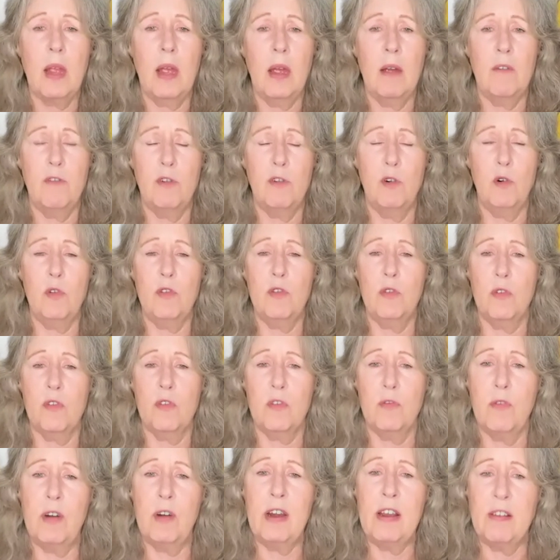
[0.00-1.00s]
for all
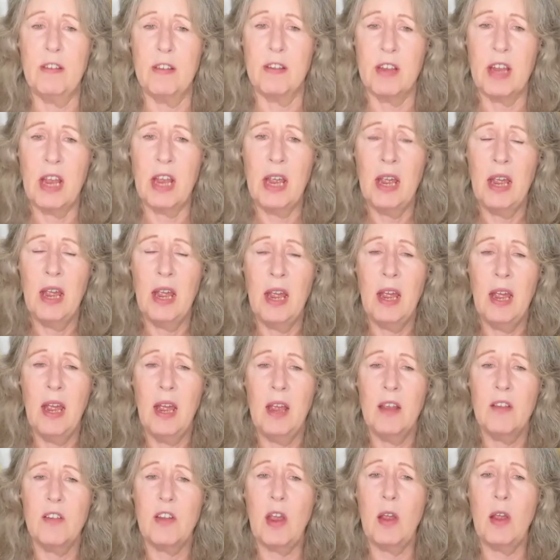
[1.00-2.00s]
sorts of reasons.
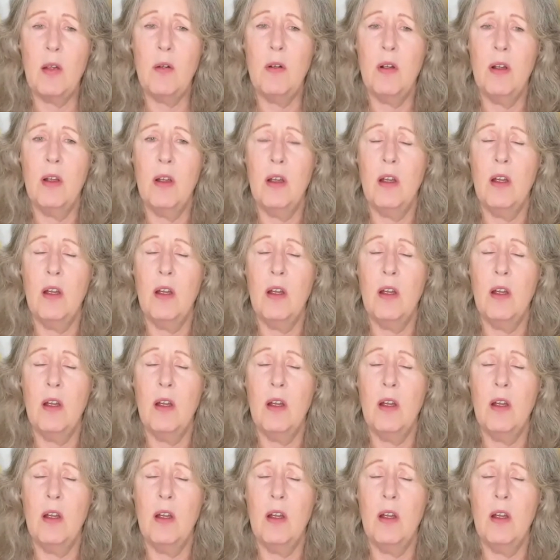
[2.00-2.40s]
So